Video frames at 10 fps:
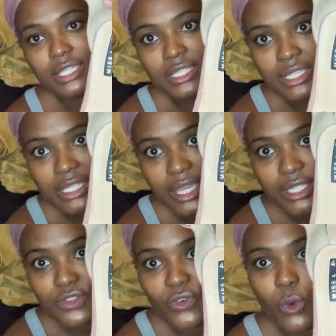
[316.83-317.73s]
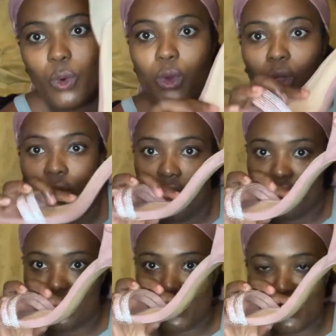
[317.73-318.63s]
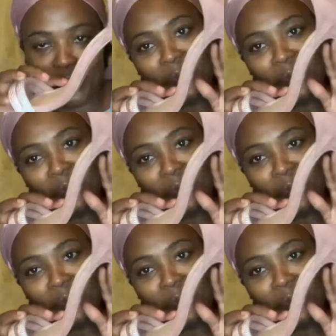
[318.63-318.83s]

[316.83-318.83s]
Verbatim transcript: is a size 4 the shoe.